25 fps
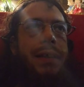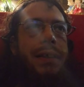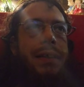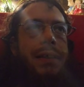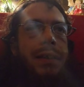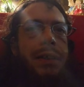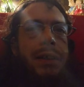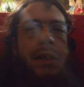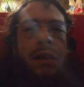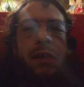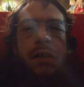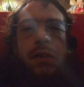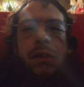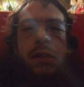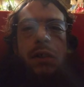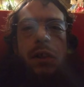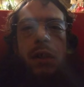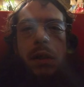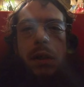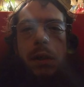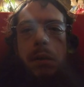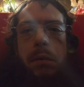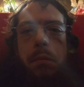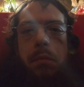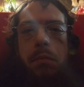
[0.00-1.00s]

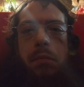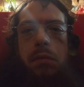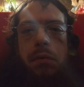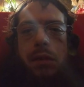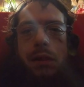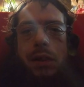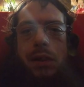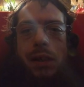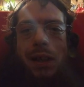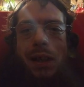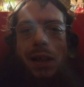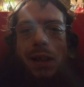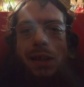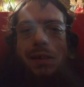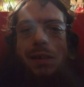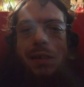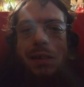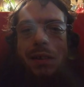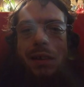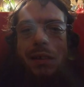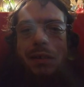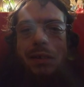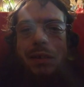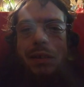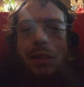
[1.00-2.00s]
YouTube
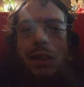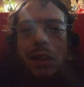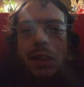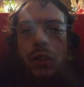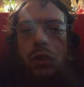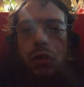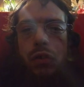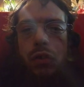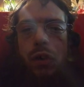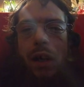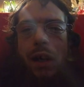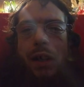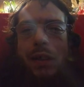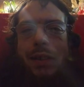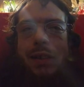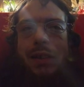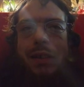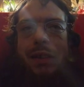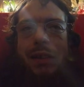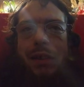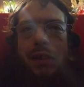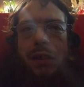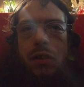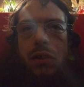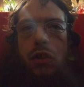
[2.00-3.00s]
is literally trying
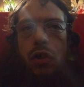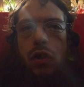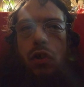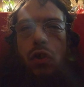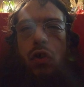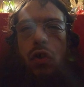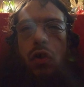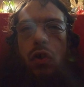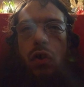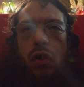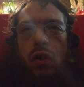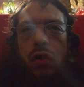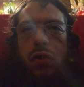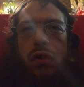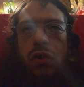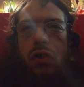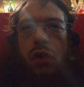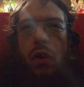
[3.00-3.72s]
to... Google